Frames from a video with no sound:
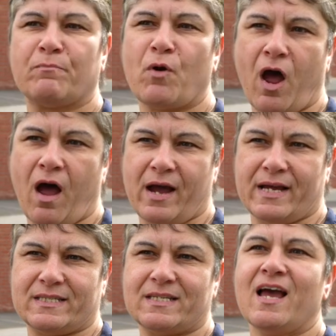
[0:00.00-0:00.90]
of
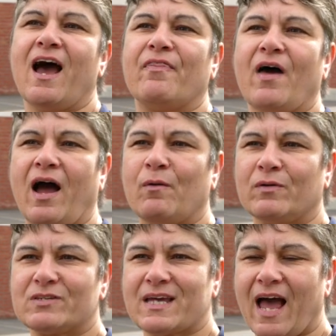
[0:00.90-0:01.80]
pride that I
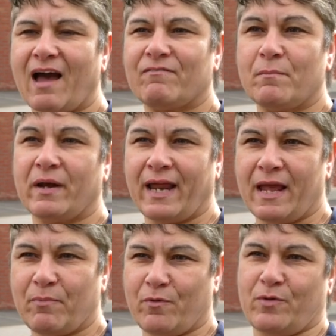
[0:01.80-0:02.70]
want to have in my
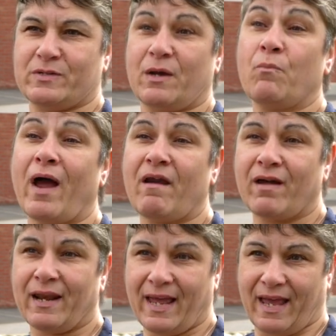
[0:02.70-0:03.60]
neighbourhood, in where
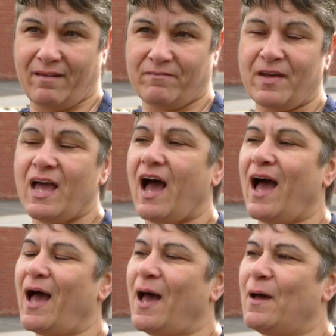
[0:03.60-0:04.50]
I live.
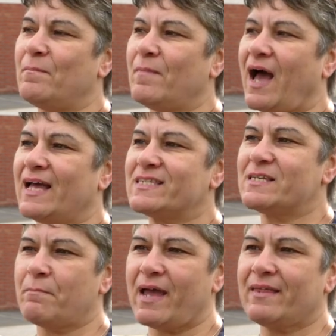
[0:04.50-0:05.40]
Um, and
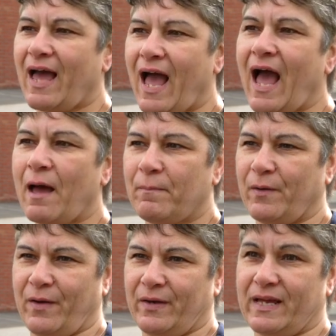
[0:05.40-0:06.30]
to make that
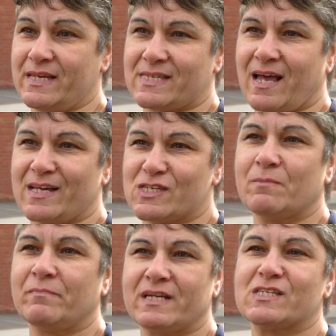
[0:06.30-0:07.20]
happen, it's like
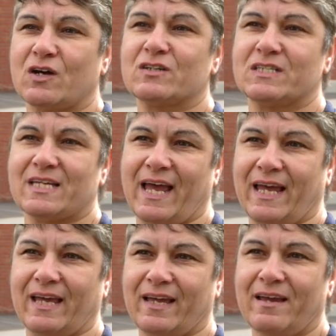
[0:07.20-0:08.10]
somebody's got to
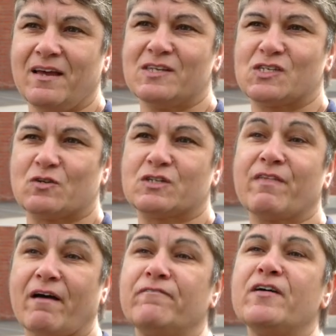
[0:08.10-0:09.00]
take sort of
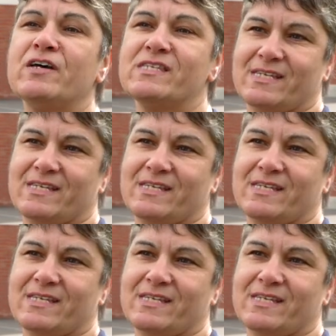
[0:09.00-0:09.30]
that first